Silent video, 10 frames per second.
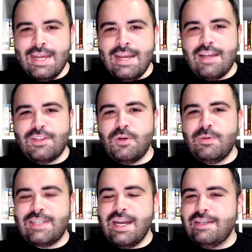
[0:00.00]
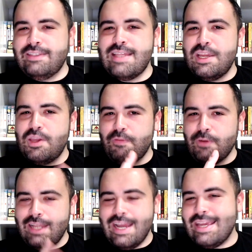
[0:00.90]
As always, guys, thank you
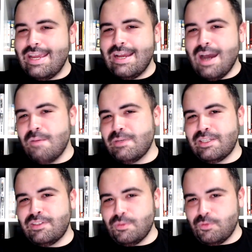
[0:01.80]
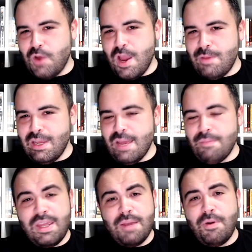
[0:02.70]
for liking, commenting, subscribing, and
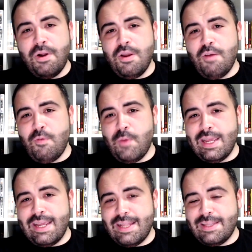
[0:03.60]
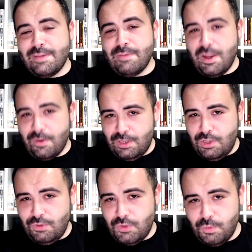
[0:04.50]
being a part of A Week in Geekdom here on
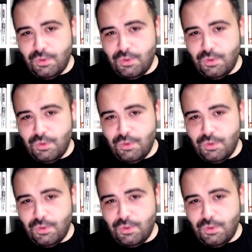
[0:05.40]
YouTube.